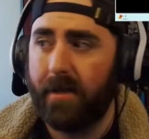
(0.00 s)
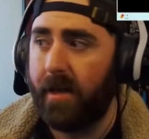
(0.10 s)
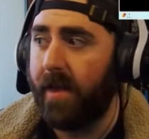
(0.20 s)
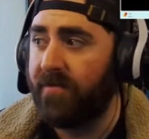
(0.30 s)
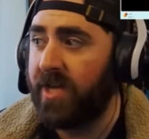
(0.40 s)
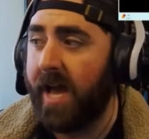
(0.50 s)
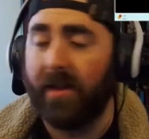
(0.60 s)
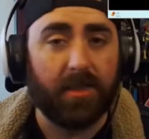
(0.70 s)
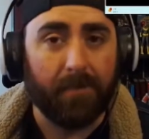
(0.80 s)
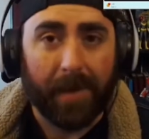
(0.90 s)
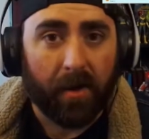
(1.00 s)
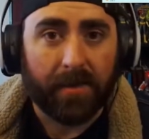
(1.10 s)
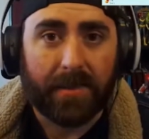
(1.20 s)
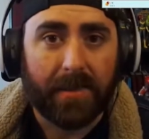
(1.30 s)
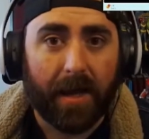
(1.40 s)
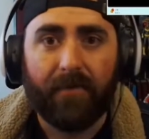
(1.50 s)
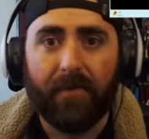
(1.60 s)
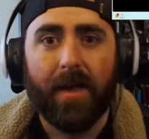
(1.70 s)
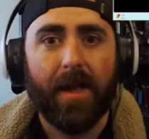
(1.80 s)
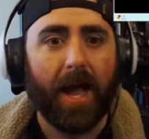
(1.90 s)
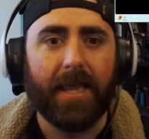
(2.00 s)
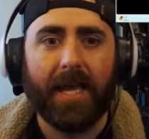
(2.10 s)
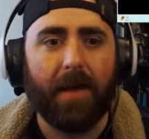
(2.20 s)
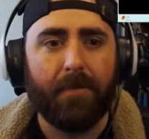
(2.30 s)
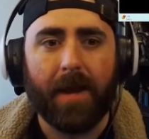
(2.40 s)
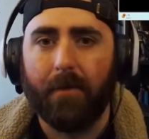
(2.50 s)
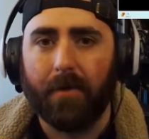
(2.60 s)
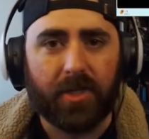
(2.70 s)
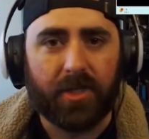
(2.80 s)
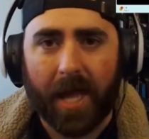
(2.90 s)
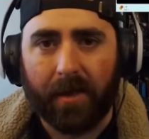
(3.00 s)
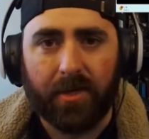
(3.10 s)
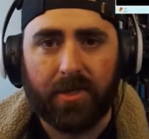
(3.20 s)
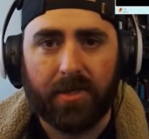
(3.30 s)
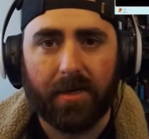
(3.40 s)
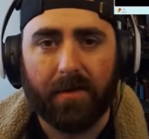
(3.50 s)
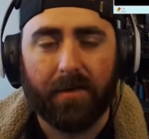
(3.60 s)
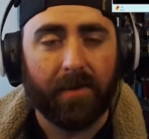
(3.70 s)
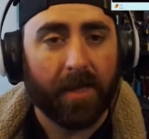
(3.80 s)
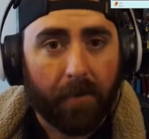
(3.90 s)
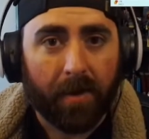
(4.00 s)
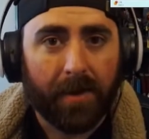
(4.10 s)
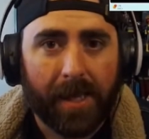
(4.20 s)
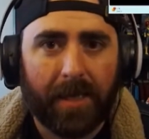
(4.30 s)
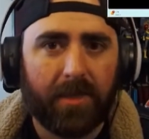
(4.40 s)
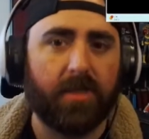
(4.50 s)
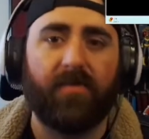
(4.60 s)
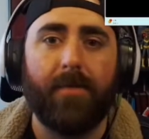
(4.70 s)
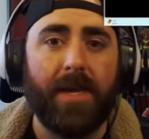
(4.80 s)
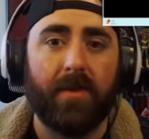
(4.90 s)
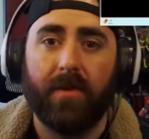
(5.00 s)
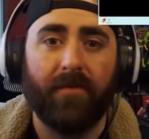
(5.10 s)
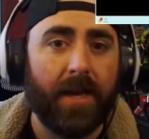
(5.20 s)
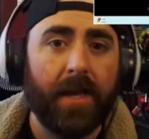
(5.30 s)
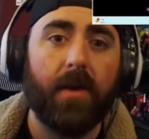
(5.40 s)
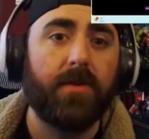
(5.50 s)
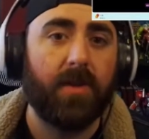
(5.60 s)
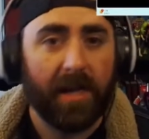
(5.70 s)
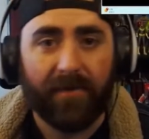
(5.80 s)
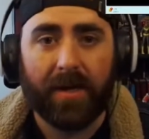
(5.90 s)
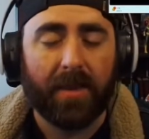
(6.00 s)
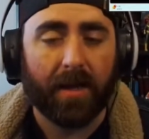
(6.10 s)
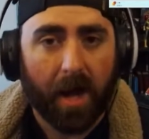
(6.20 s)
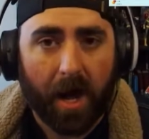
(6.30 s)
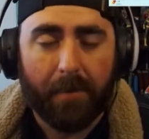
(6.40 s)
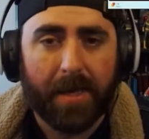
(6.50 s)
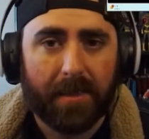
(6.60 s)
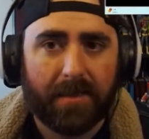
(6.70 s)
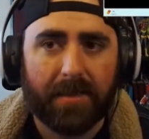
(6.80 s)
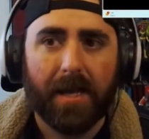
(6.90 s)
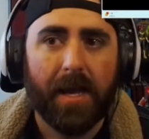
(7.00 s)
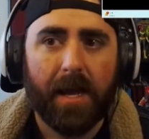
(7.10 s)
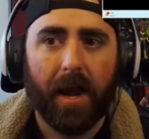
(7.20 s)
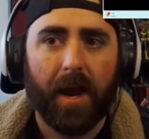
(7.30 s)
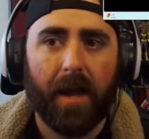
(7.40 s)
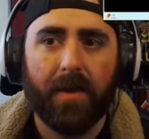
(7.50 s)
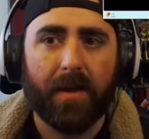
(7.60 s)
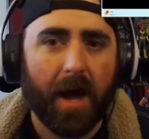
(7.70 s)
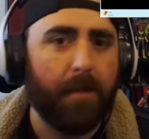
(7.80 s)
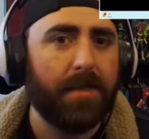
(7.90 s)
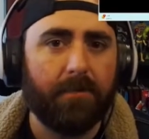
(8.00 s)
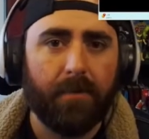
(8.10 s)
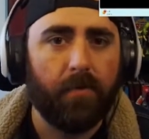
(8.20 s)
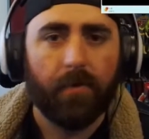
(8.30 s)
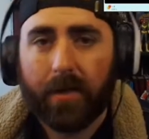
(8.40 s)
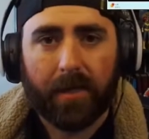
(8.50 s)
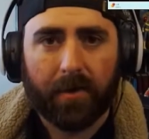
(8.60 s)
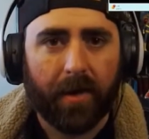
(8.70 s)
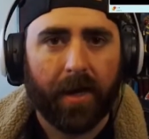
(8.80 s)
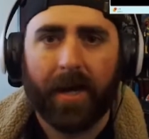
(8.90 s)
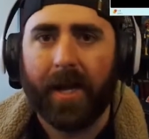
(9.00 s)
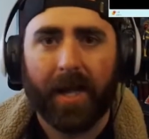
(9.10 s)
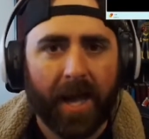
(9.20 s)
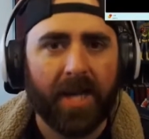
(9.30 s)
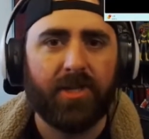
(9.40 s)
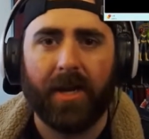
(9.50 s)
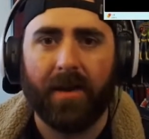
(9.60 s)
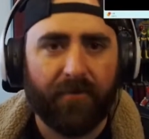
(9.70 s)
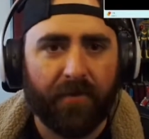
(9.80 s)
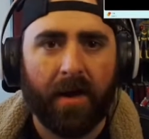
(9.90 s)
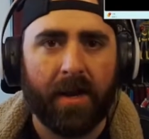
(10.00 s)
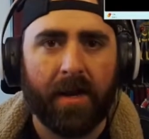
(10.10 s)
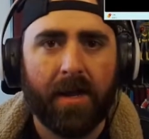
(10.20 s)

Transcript: They've challenged me on stuff. I think I've been able to challenge them on things just from either the videos or even in the comments. And the comments have been really good and engaging and fun.